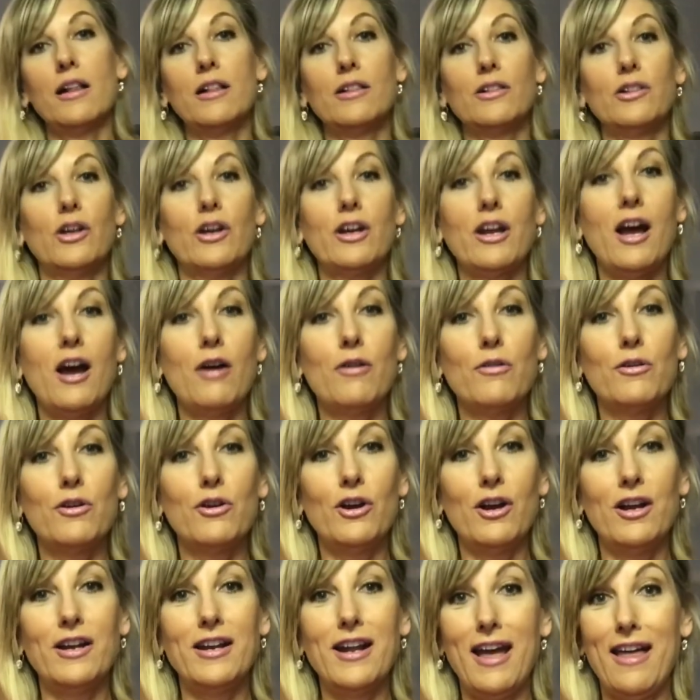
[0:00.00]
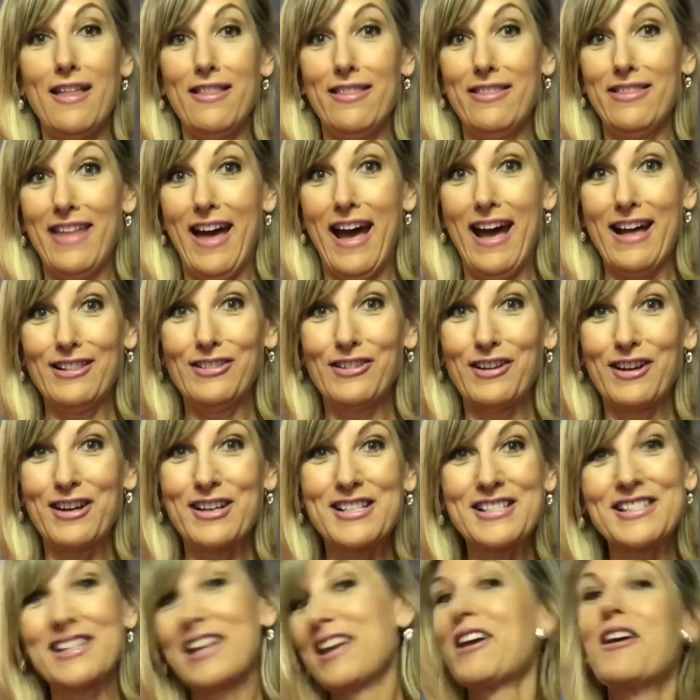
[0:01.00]
Look how good that
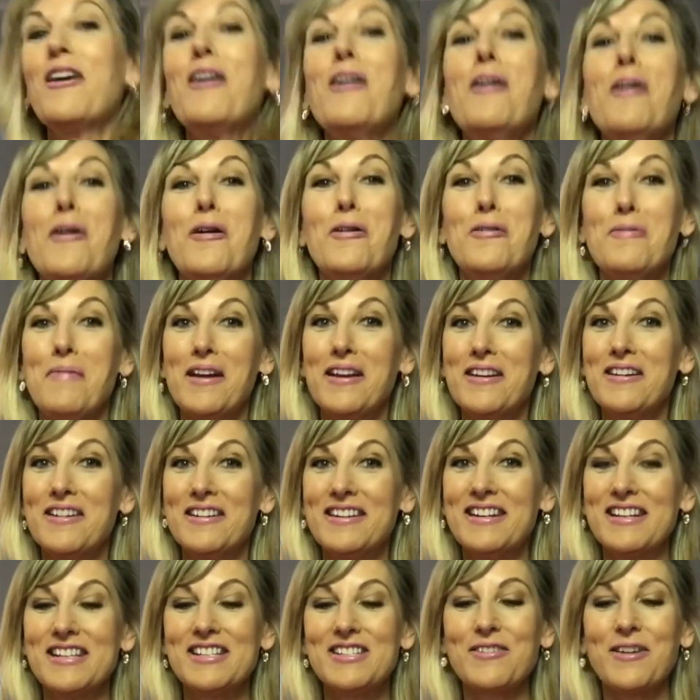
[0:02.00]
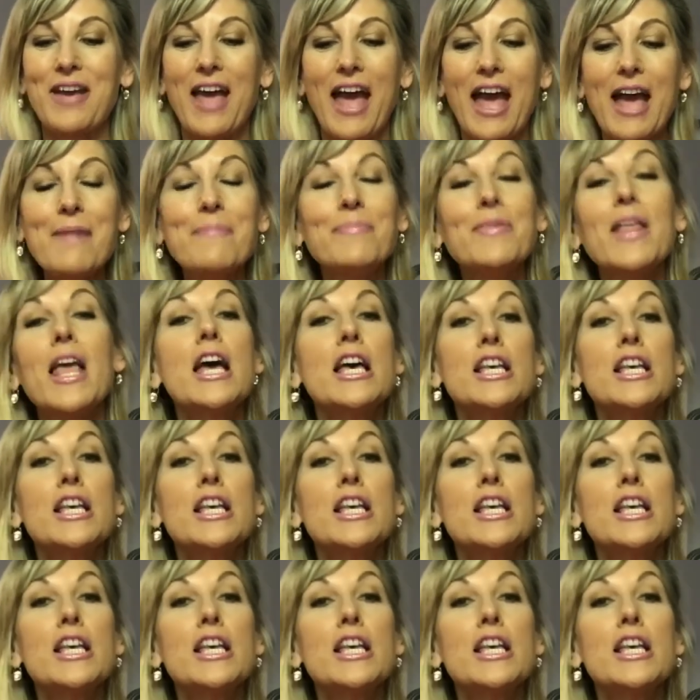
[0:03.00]
looks. Like, oh my goodness, okay?